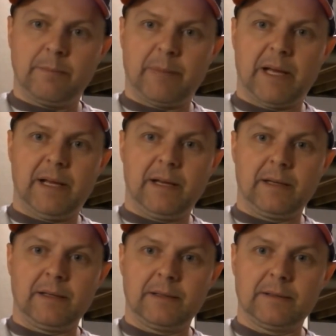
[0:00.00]
Bang.
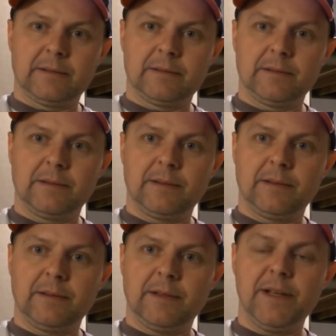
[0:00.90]

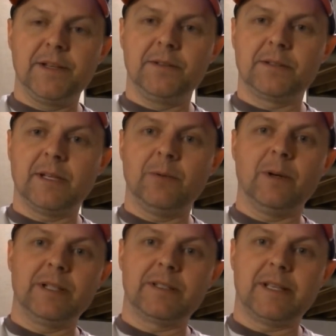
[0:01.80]
And you say,
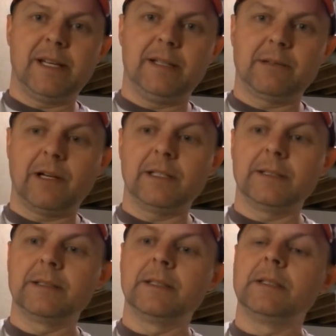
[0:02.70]
what is that, right?
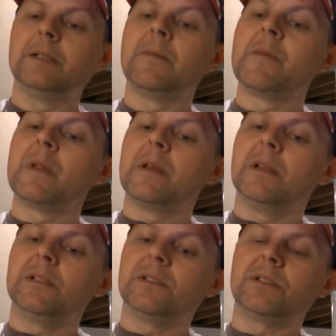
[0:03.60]

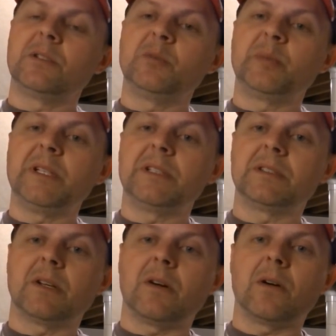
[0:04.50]
This is two
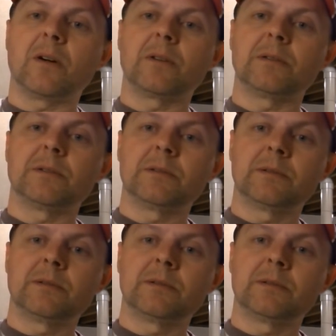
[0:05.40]
pieces of hardened